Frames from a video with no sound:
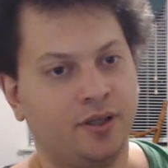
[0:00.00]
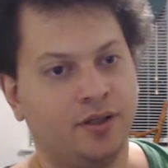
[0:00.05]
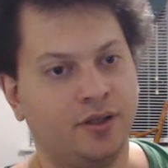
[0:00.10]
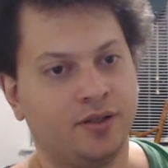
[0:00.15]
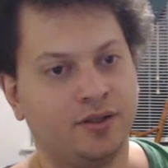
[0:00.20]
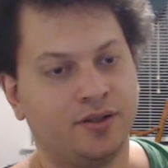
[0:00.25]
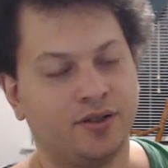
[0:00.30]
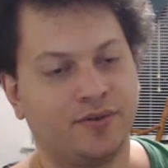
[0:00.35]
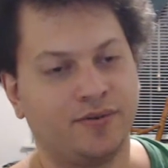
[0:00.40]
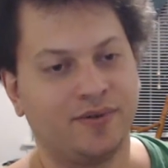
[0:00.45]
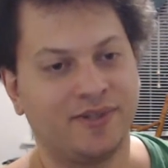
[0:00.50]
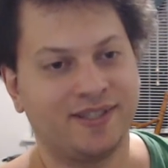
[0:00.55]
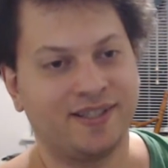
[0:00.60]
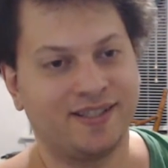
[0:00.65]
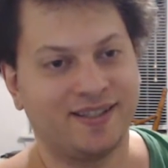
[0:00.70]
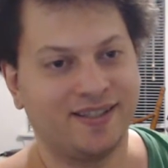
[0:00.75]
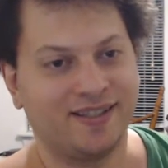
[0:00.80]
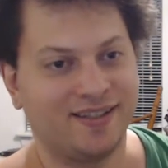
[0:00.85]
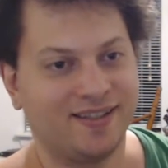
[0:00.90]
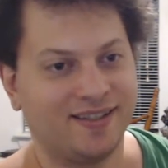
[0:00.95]
So
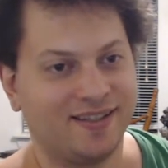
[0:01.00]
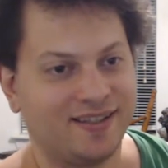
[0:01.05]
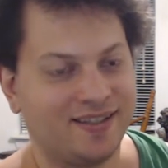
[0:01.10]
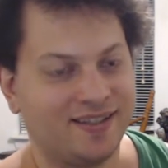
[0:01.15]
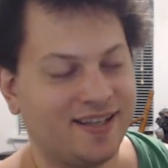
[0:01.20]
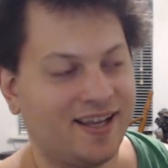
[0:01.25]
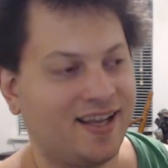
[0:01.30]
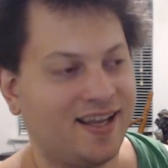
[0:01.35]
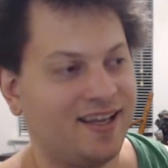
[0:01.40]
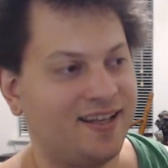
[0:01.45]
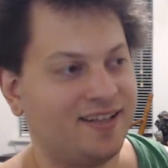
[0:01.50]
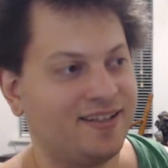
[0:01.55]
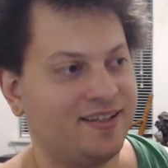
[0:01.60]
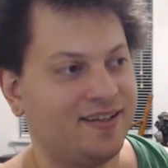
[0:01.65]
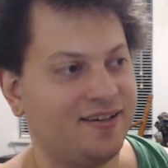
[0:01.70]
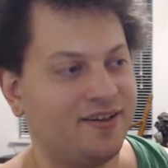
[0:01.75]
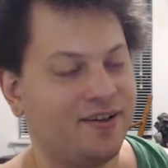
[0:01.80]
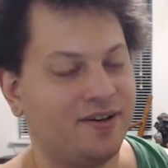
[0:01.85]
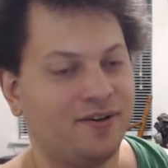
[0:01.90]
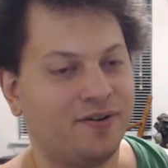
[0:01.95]
it's sad to
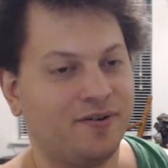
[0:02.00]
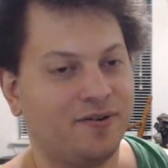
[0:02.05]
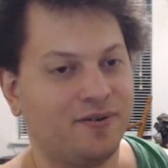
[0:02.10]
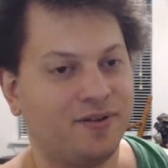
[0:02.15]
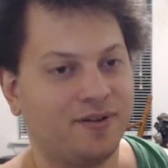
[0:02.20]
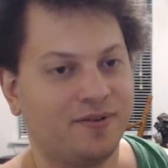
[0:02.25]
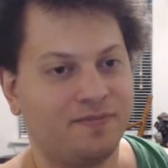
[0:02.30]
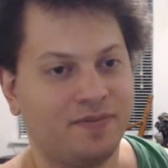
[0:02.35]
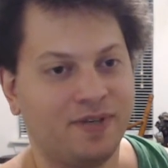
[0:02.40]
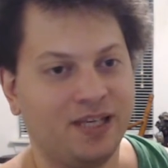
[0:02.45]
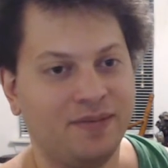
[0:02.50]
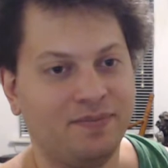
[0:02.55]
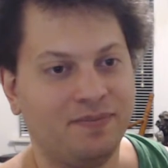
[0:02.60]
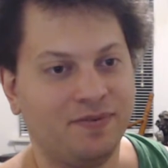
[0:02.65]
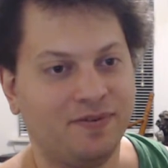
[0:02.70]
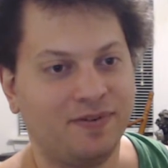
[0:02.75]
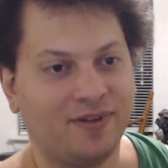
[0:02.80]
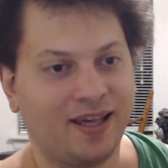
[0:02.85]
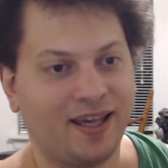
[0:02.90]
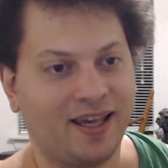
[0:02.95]
know that
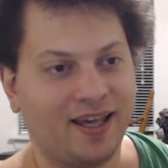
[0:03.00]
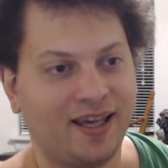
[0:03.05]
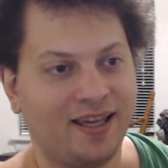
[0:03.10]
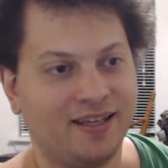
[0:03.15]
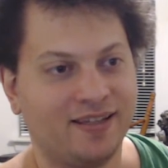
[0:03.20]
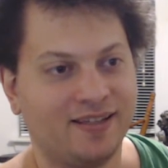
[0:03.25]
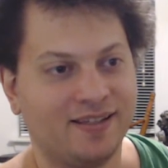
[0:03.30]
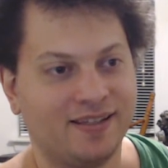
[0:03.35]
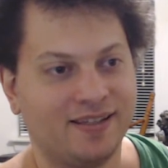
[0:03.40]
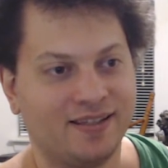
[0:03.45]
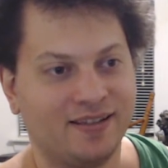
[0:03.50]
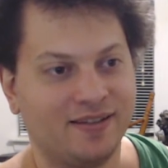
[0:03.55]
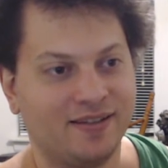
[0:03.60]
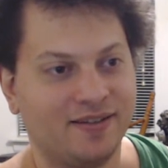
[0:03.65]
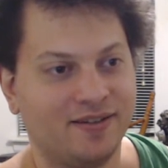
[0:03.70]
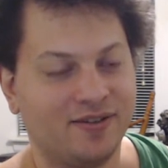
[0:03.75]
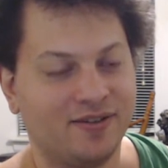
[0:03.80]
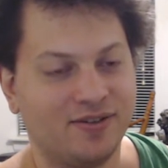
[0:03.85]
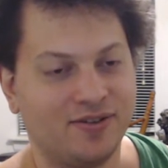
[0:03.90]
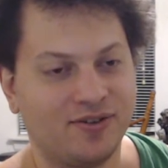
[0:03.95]
people hate
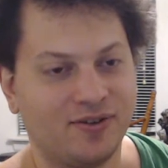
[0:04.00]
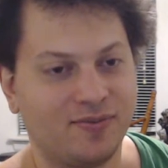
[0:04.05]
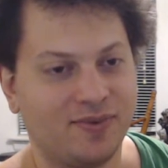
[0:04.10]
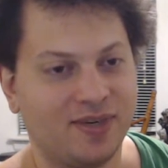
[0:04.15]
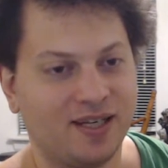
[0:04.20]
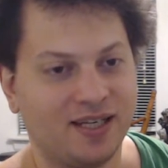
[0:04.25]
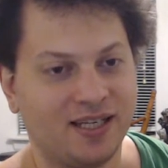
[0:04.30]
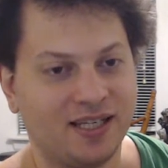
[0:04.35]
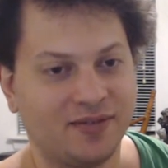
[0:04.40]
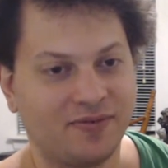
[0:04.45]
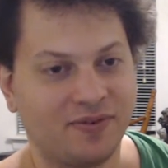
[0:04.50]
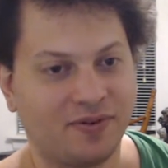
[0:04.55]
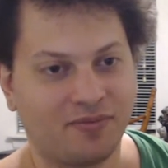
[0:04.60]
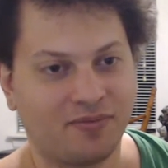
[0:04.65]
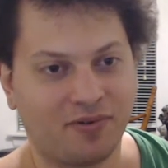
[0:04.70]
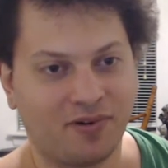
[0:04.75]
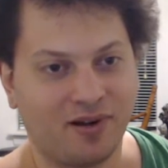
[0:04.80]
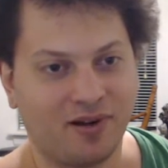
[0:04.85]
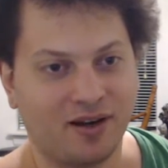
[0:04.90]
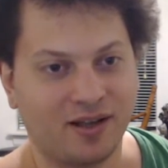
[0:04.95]
so many different
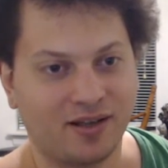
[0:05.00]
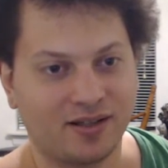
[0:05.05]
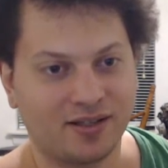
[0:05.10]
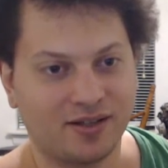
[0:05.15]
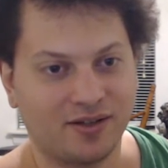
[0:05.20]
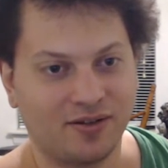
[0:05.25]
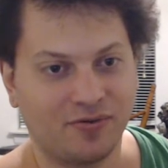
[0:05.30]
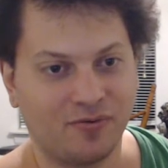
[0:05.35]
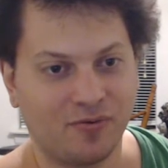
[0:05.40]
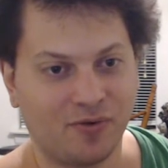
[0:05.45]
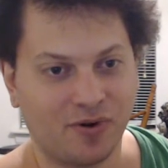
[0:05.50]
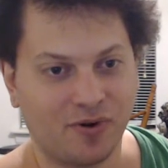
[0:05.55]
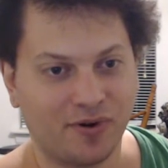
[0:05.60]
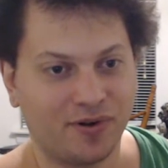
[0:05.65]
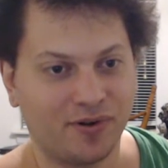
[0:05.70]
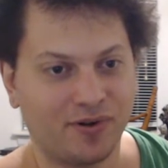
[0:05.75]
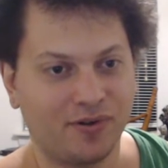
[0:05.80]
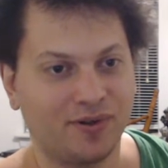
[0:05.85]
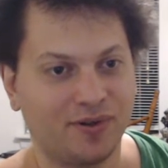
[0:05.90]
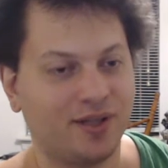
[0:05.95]
products in the
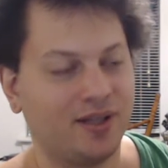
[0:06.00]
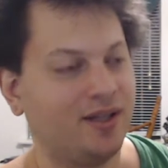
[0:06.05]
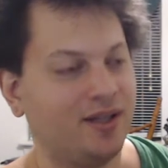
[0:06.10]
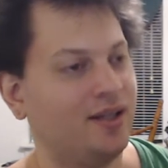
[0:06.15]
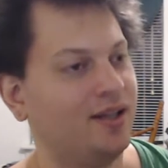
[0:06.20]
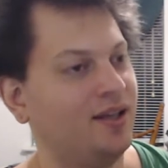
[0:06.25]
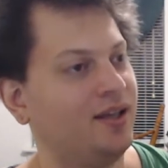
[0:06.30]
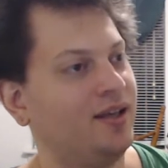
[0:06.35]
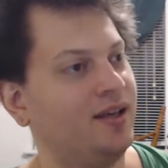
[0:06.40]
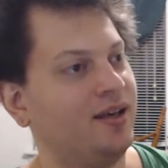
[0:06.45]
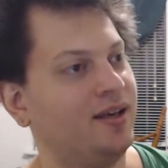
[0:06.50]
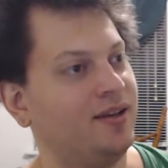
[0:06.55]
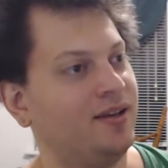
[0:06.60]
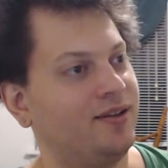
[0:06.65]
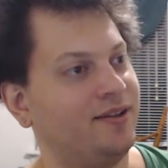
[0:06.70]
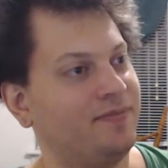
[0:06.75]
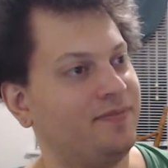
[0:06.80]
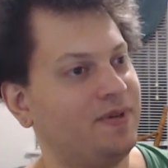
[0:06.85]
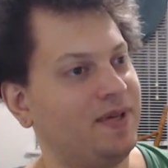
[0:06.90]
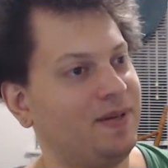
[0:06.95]
world.
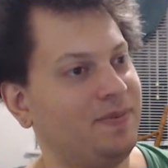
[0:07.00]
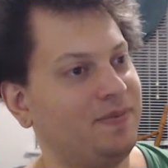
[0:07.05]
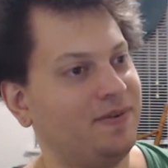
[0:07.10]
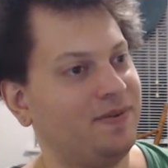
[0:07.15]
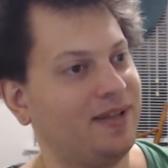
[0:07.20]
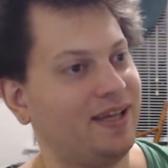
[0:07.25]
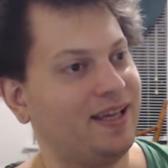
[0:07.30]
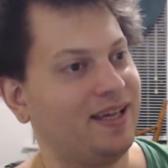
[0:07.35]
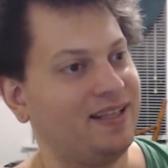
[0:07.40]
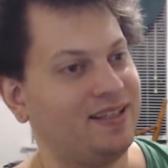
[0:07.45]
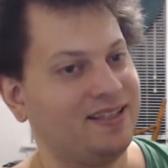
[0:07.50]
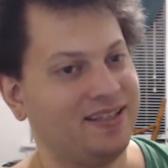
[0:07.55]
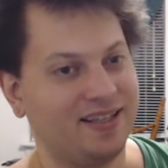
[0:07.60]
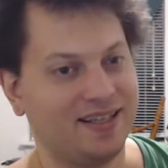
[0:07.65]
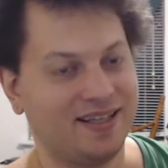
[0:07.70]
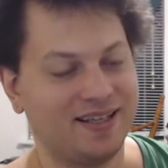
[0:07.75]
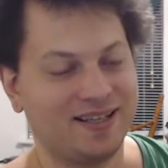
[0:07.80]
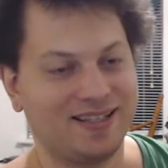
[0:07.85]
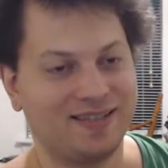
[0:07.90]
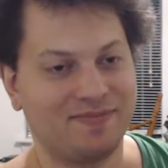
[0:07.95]
That people hate
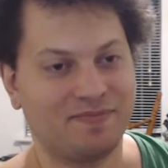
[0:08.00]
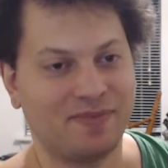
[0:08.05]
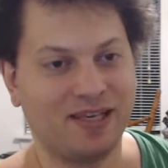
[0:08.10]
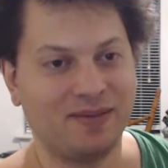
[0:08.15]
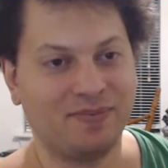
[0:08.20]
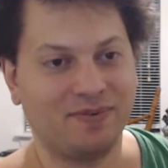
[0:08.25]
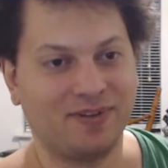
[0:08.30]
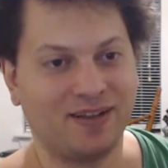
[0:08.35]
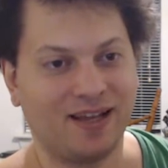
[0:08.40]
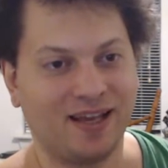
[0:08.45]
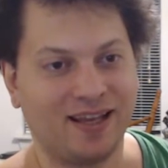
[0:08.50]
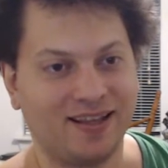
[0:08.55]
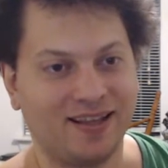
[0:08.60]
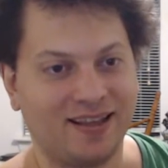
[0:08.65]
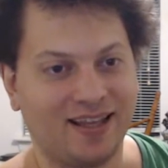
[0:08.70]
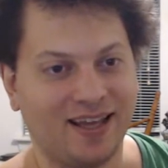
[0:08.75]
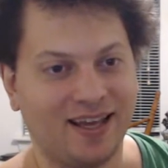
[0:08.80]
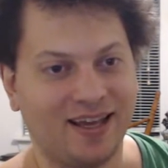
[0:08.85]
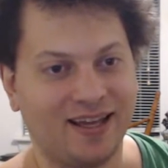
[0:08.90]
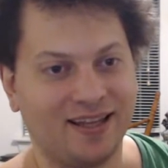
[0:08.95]
this, people hate
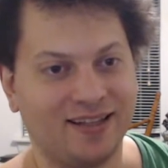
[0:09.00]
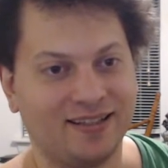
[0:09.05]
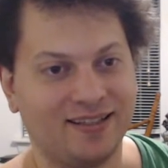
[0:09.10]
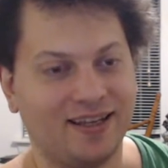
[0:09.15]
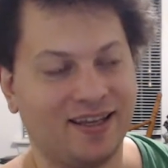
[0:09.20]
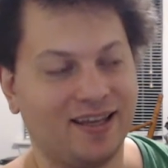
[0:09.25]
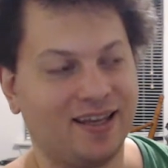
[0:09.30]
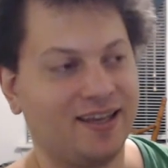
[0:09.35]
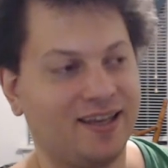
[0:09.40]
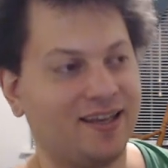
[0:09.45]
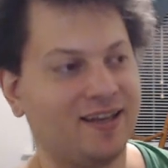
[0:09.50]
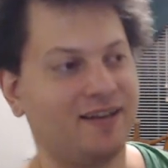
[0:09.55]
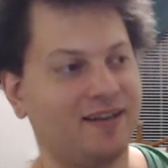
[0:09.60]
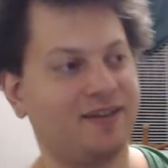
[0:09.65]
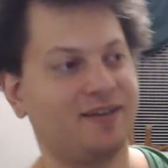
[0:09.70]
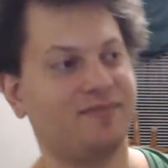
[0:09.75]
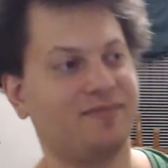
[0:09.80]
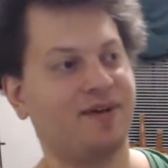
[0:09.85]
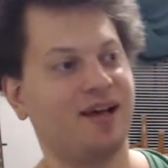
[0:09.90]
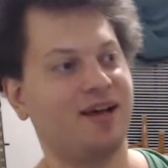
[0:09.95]
that, and
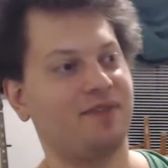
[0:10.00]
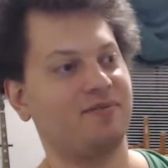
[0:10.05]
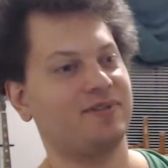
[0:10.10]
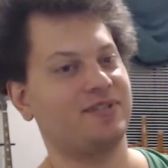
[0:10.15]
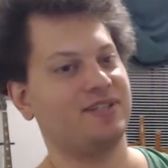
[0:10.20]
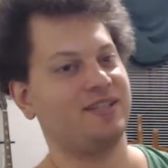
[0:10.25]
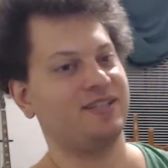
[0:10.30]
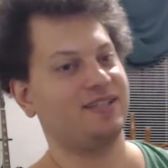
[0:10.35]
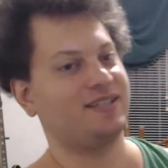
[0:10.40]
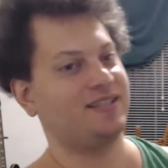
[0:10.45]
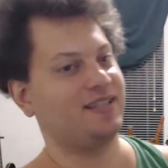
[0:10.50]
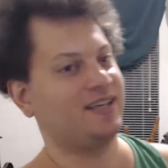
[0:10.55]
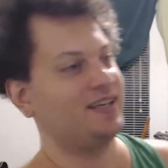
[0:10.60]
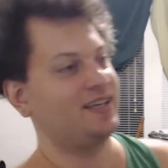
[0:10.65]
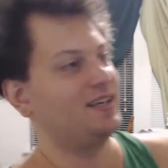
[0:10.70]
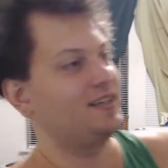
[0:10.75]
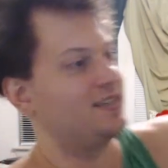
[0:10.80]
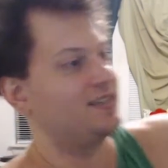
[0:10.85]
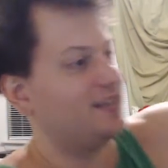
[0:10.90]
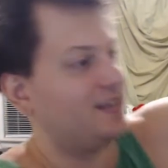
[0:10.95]
um, I was just
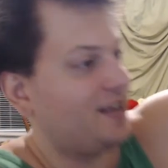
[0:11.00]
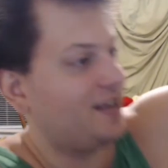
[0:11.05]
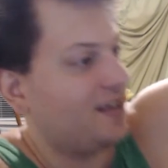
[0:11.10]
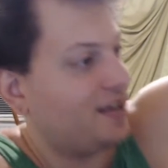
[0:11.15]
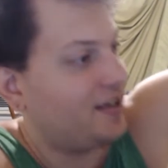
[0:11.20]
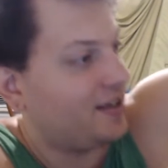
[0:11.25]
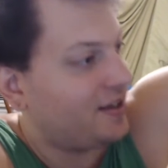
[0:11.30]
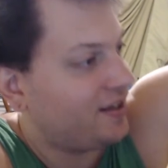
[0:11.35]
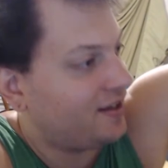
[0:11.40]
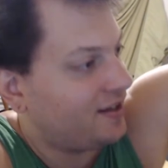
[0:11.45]
thinking today